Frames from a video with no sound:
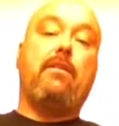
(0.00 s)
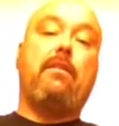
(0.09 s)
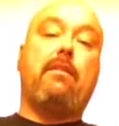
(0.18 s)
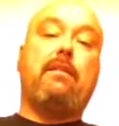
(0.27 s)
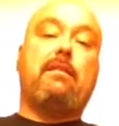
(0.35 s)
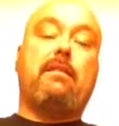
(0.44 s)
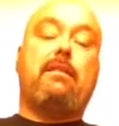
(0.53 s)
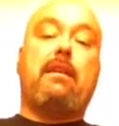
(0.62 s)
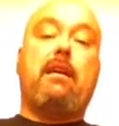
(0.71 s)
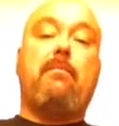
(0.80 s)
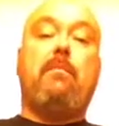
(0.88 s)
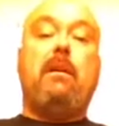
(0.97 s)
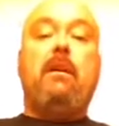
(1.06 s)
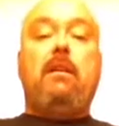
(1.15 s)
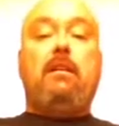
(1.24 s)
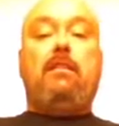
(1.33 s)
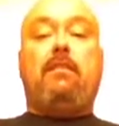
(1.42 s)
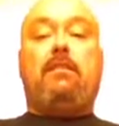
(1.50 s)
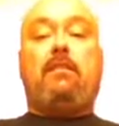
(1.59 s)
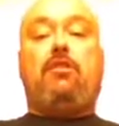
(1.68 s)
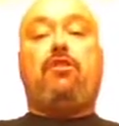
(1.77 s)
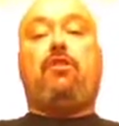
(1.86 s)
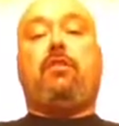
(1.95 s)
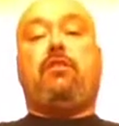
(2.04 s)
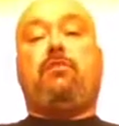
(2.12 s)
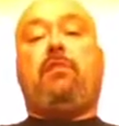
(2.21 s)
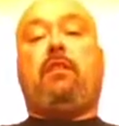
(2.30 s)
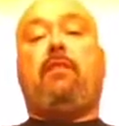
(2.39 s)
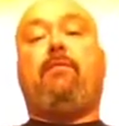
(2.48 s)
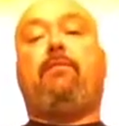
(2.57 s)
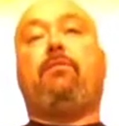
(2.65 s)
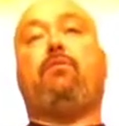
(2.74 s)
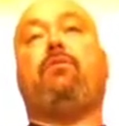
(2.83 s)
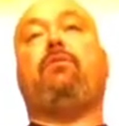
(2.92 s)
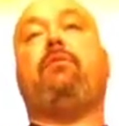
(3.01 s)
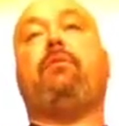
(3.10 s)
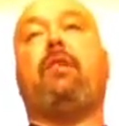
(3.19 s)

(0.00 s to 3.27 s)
the rest of the time. This t-shirt is really comfortable.